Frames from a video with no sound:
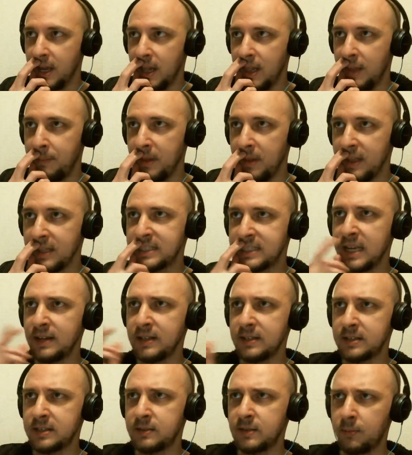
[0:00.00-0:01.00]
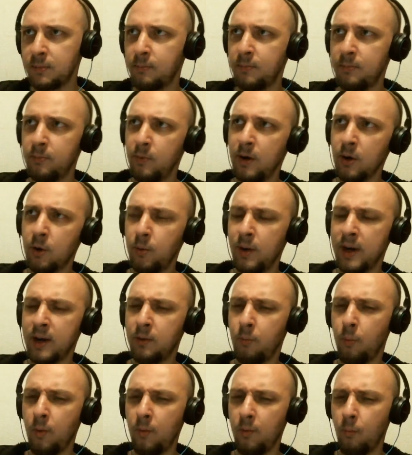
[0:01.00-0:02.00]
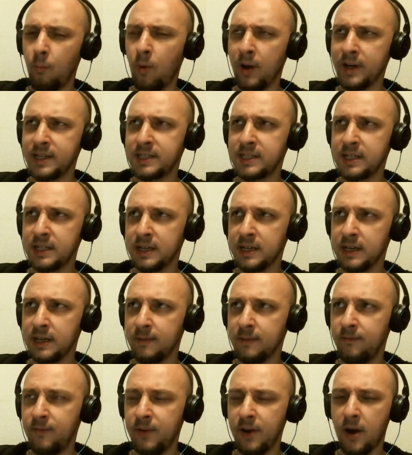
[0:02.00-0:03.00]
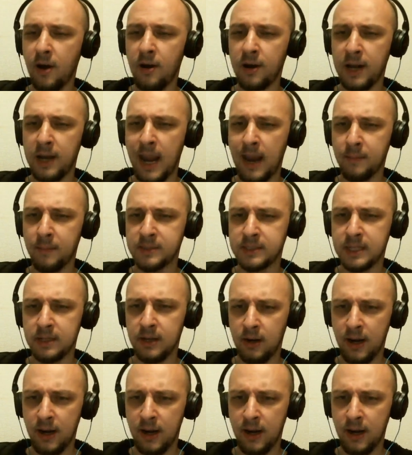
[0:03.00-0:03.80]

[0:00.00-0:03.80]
Let's say real quick, what VR games,